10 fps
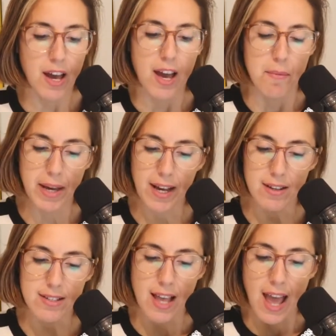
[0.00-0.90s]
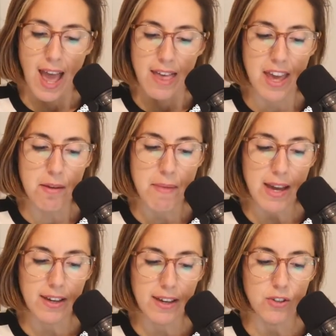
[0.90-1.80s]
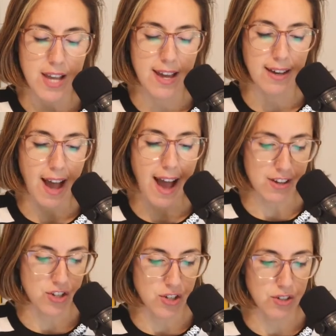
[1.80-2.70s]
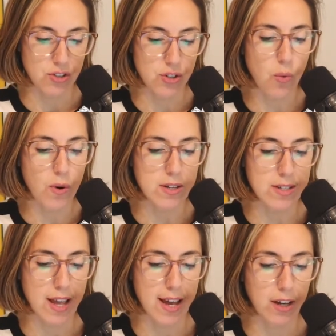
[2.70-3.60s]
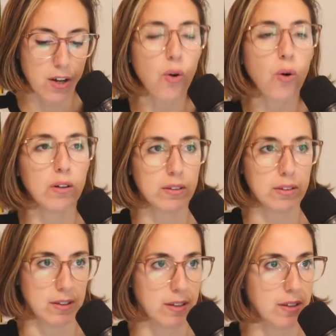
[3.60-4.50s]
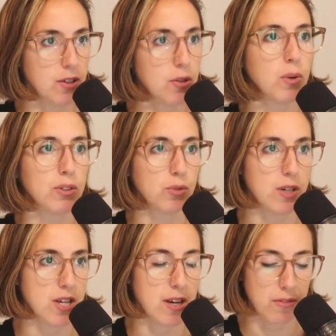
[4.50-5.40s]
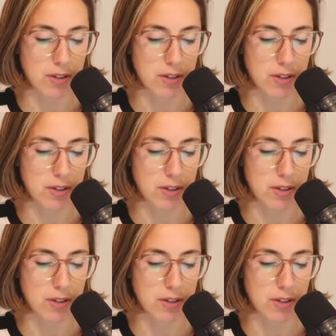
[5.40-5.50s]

because they make you take action towards a goal you want to achieve.